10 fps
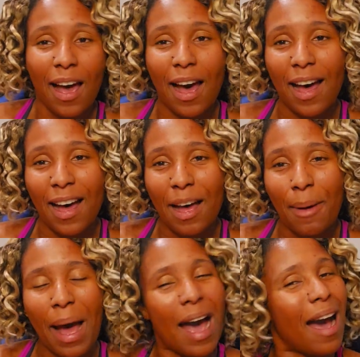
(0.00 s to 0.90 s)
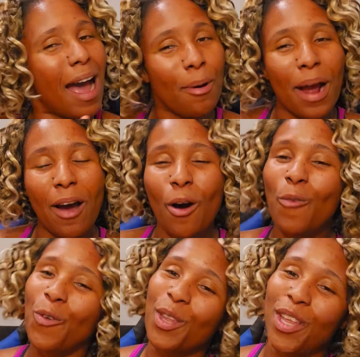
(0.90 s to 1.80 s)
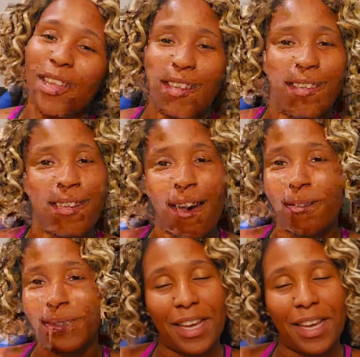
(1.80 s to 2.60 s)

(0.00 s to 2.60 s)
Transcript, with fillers: Uh, hopefully y'all don't